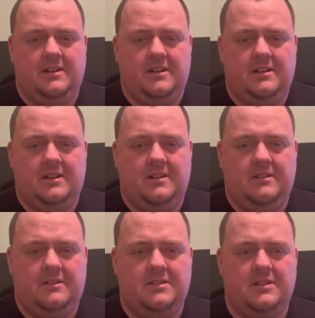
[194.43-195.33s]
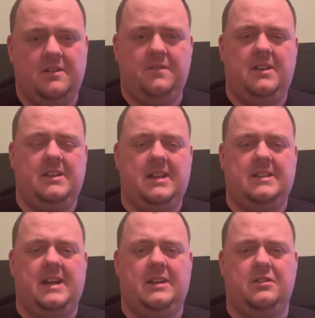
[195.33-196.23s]
I know, because I don't think Nick
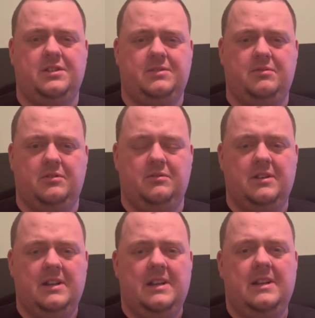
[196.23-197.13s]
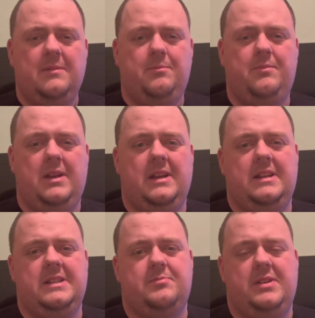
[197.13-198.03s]
Daicos will be at
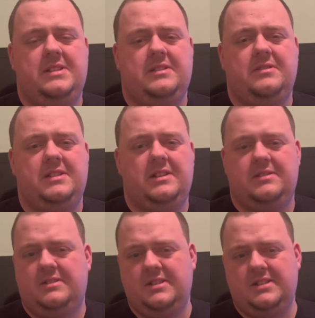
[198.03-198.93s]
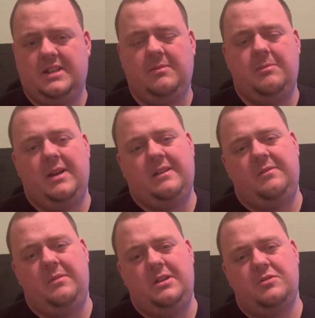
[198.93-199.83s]
his best because he's just coming back
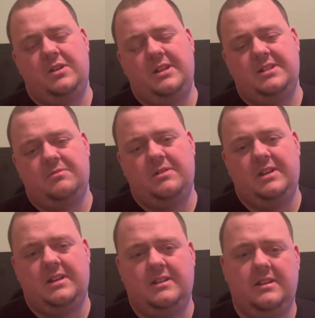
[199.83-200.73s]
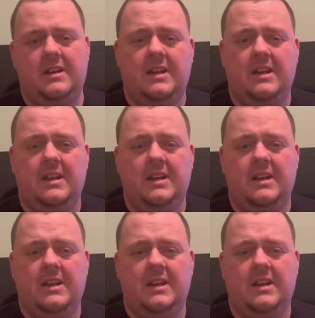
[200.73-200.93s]
from injury this week, and